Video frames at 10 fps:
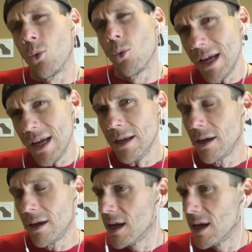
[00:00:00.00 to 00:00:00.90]
read.
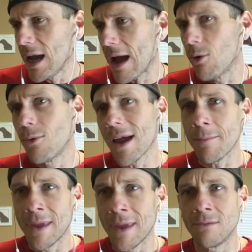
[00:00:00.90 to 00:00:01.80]
I would
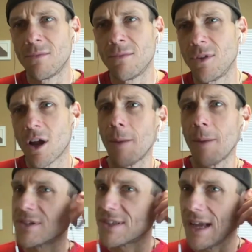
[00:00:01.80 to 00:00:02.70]
recommend a
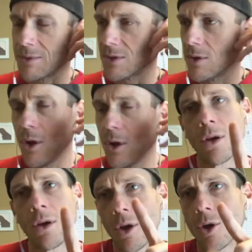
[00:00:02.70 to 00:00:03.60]
couple of steps.
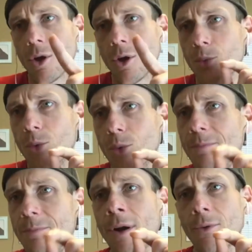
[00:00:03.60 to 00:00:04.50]

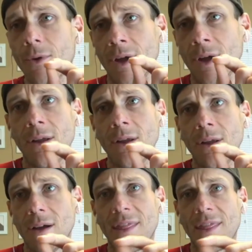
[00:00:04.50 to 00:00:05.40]
Read Born to Run.
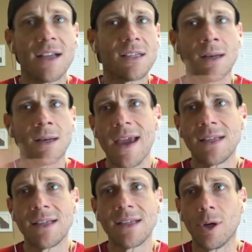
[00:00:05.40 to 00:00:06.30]
I think it's an
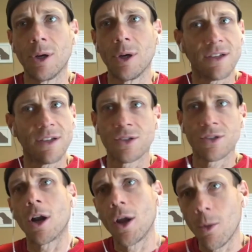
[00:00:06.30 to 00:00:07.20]
amazing book. There's an
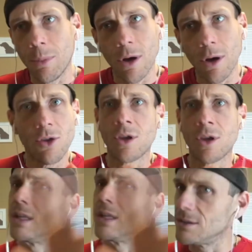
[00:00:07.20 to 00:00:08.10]
audio book. You
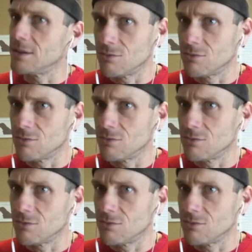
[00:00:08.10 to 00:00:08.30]
can